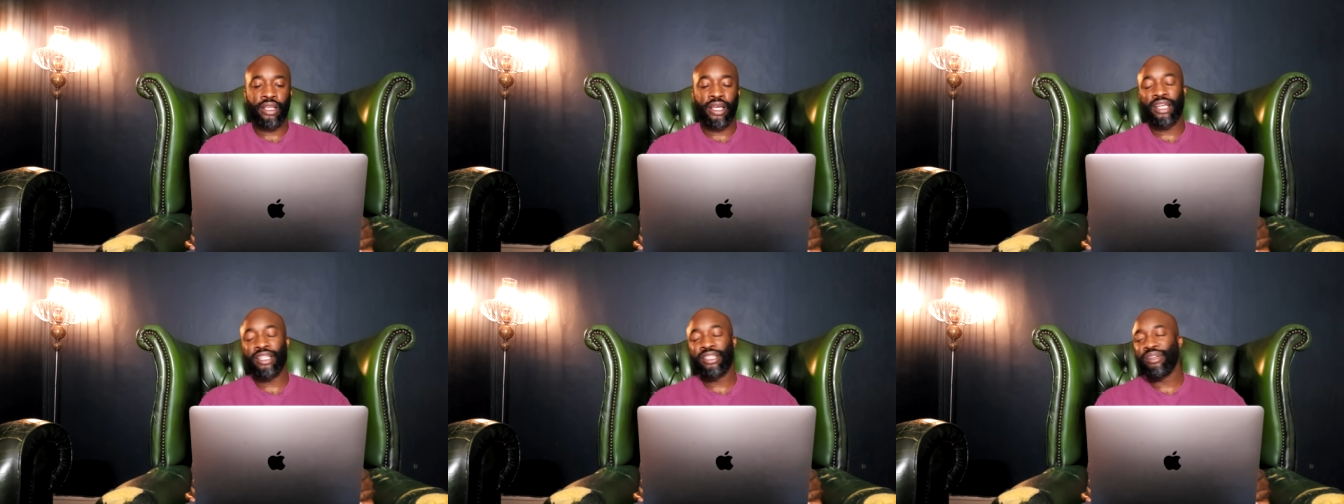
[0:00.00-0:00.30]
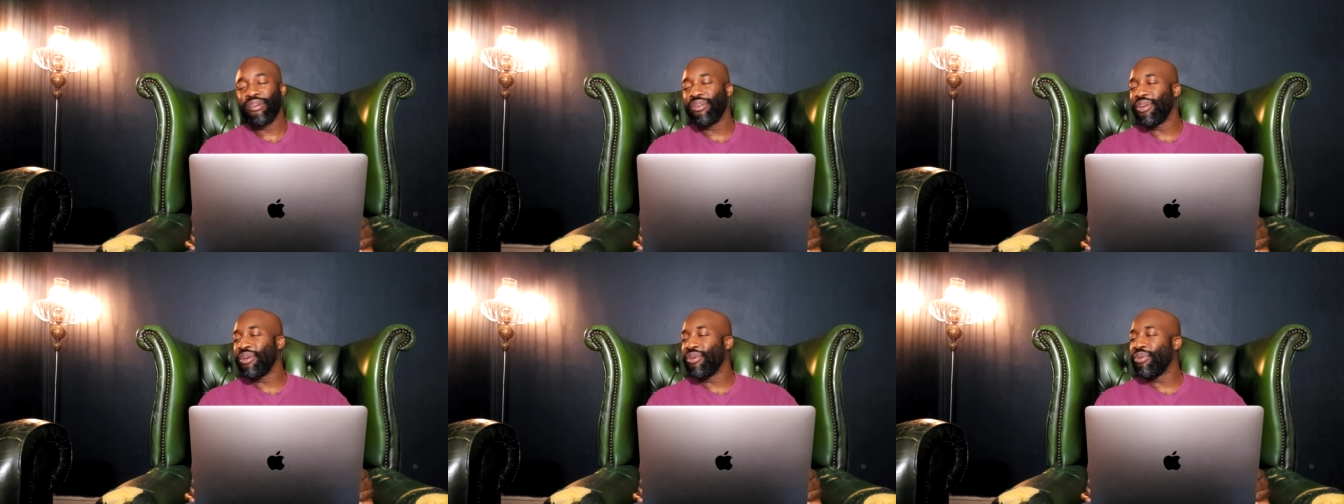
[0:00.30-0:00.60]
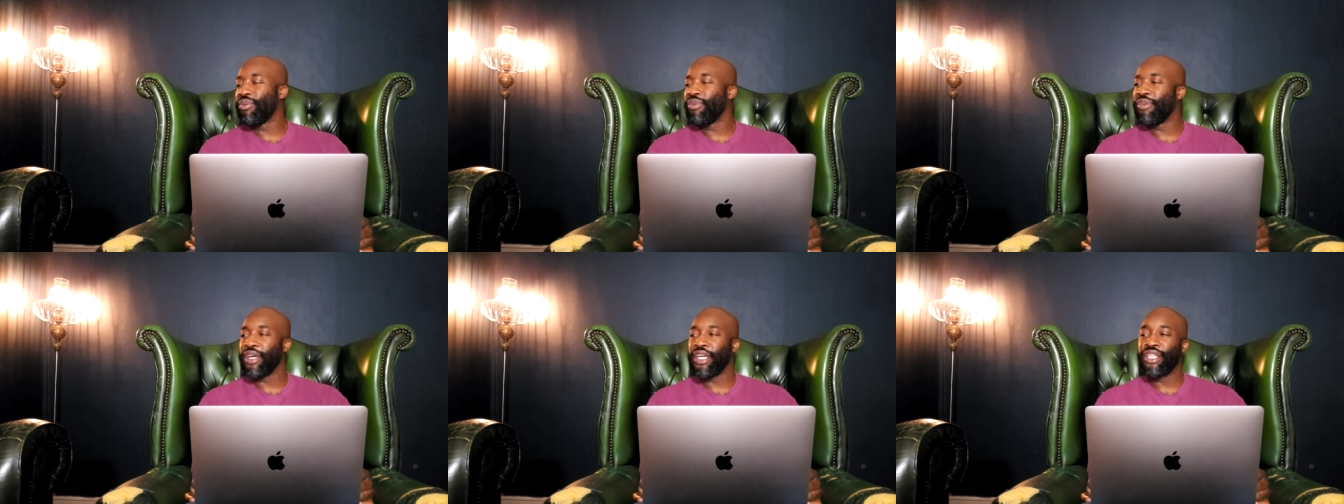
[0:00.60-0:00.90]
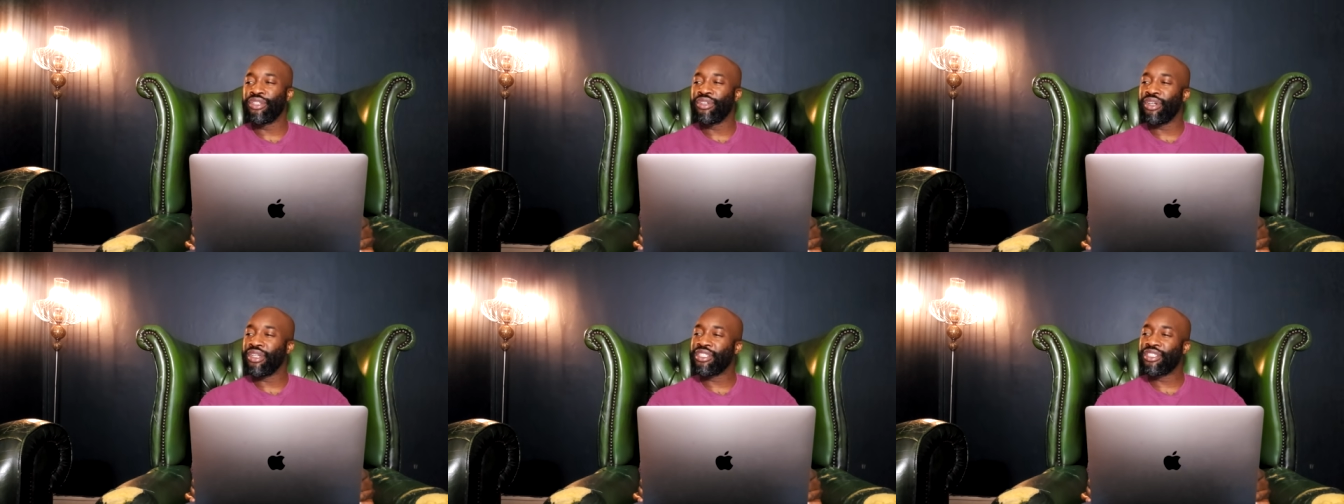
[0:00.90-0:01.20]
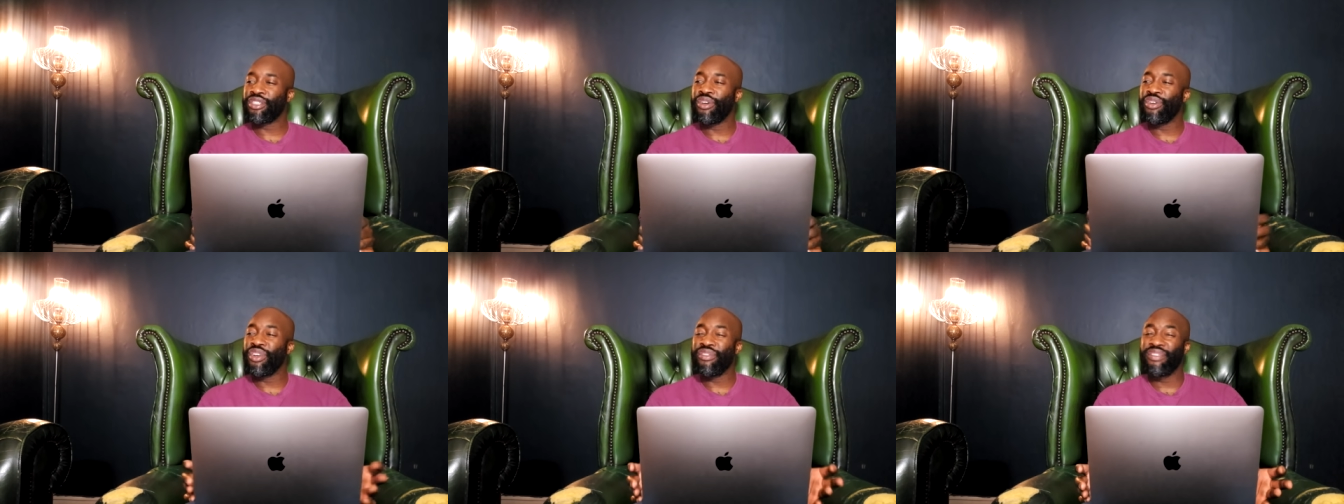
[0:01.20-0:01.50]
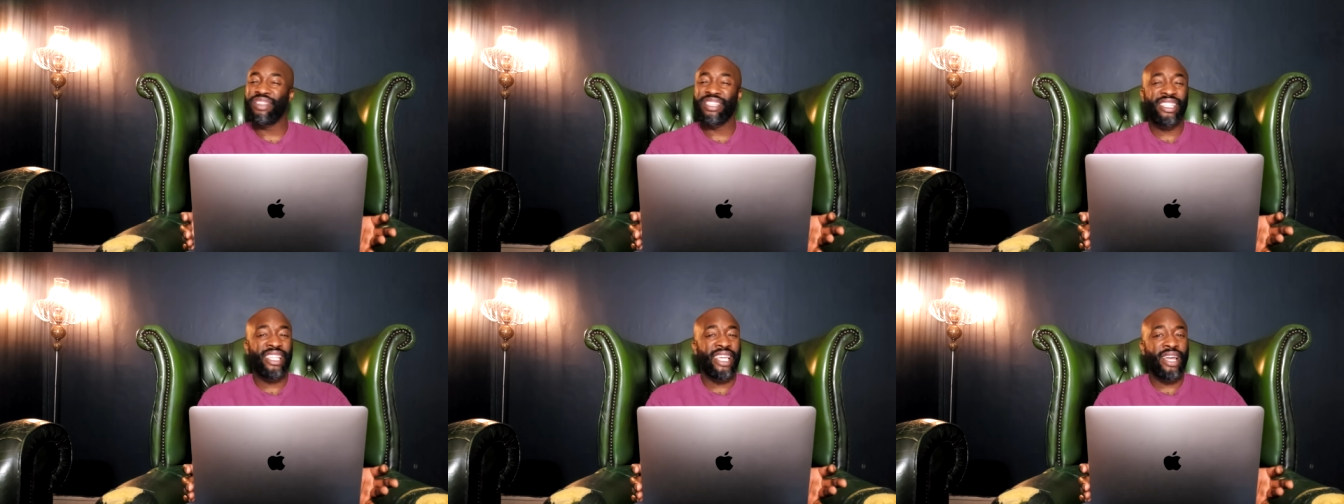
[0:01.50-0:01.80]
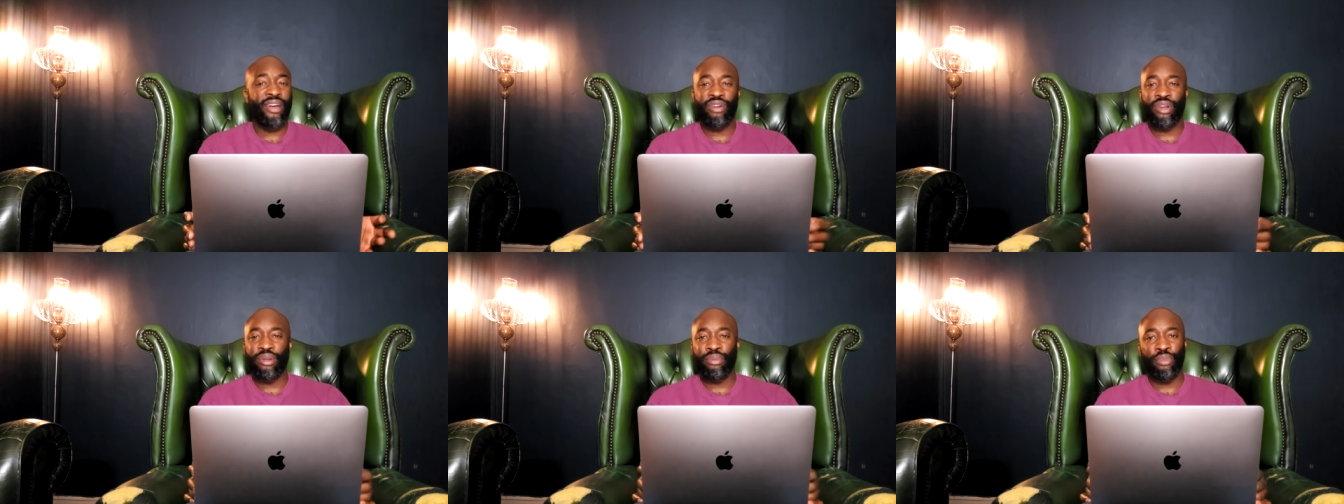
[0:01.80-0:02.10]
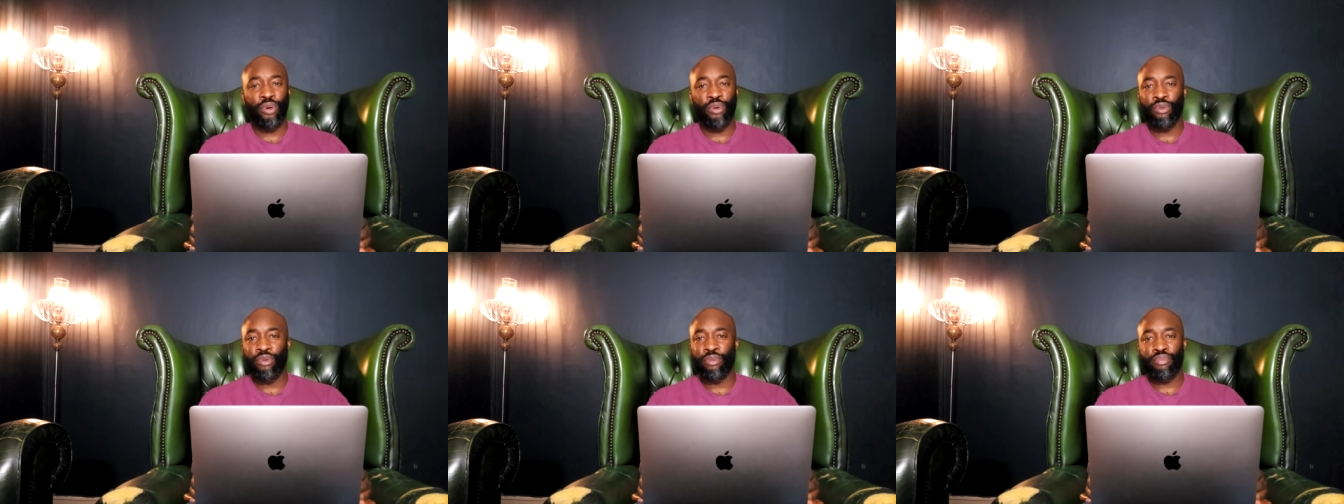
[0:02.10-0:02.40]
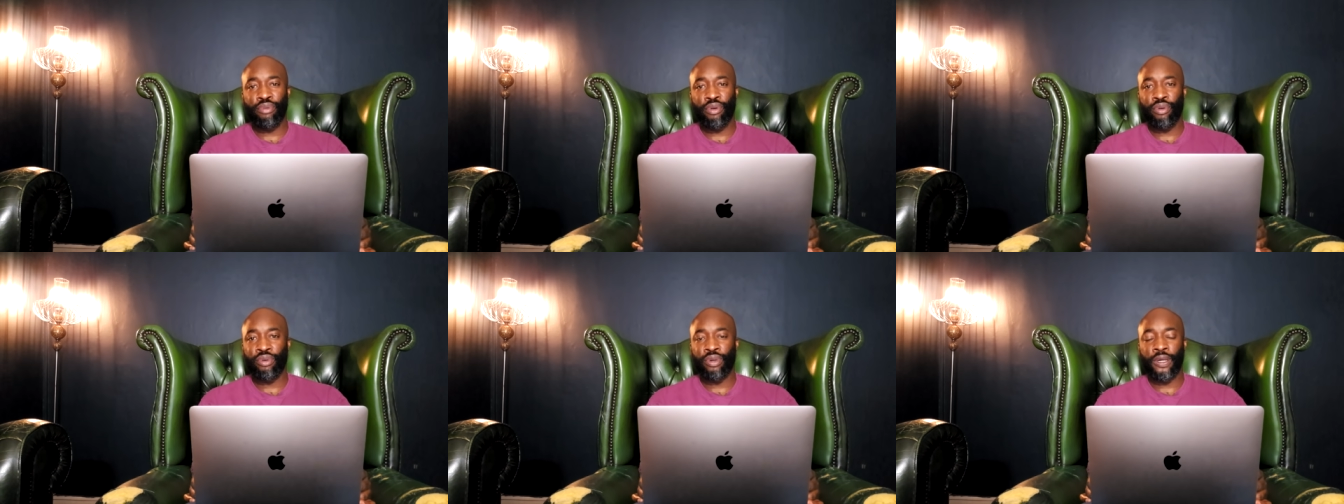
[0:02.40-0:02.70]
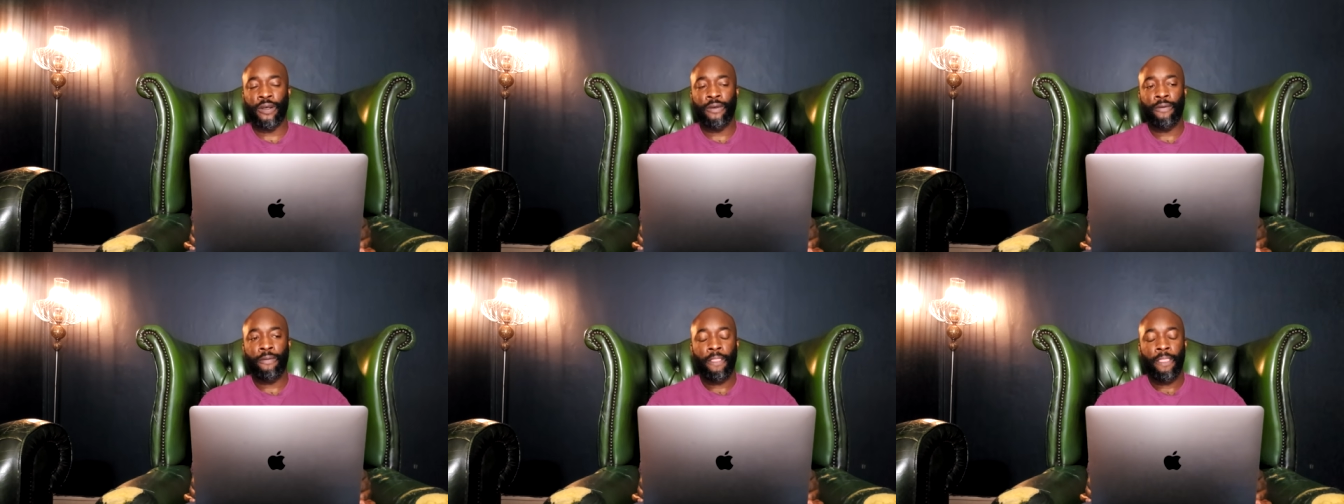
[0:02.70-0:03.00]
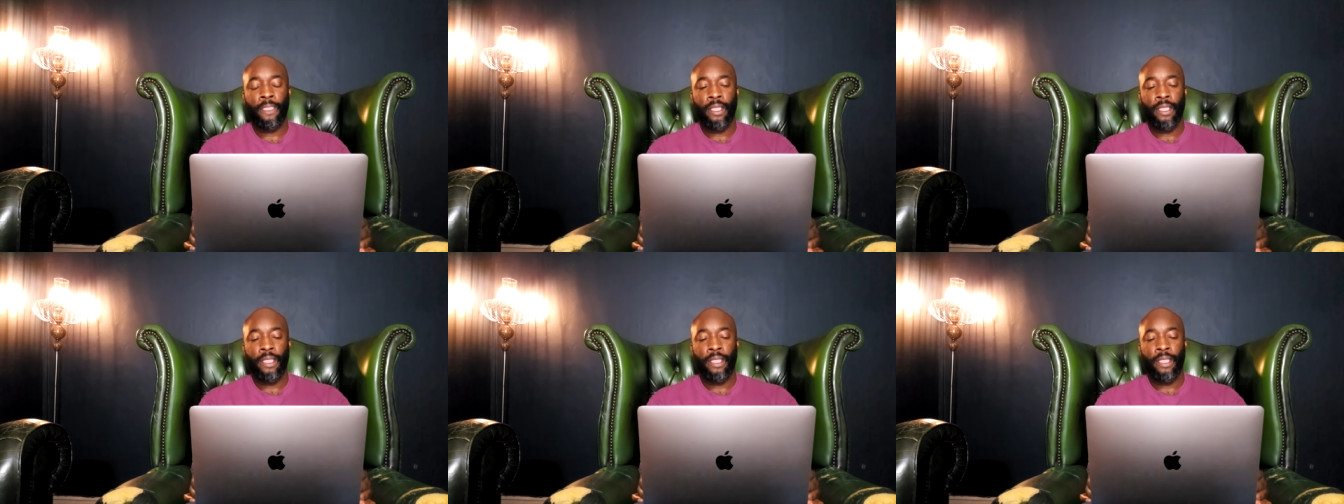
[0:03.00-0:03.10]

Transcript: like, I don't know with Adrian, I just don't know if it's there anymore with Broner.